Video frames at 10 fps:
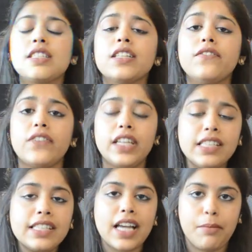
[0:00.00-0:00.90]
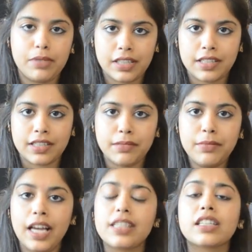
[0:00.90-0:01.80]
Surveillance
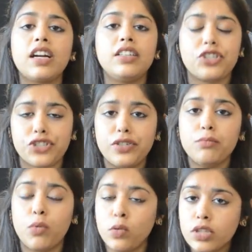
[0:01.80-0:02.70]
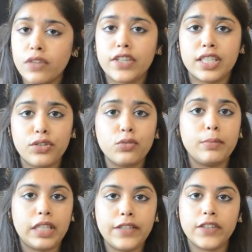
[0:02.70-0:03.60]
capitalism has conditioned most of us into
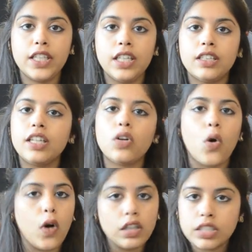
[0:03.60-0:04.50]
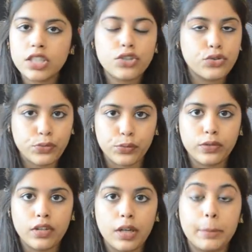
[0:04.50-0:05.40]
believing that all this is true
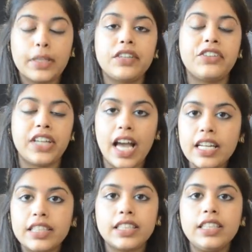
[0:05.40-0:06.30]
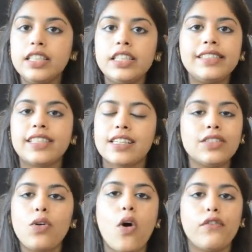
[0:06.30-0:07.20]
but in reality, it
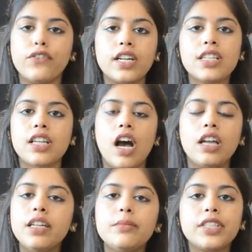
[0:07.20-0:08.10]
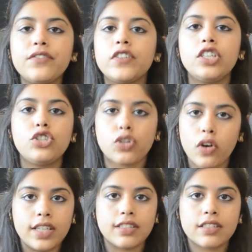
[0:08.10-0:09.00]
doesn't offer us unlimited free
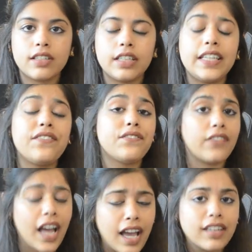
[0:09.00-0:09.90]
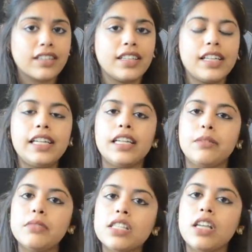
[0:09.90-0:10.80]
choice. In fact, it
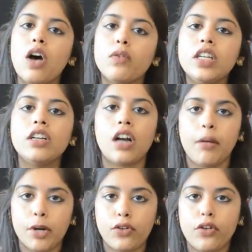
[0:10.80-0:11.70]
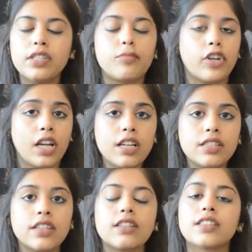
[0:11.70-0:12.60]
limits how we come across
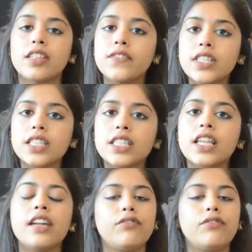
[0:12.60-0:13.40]
products, services, and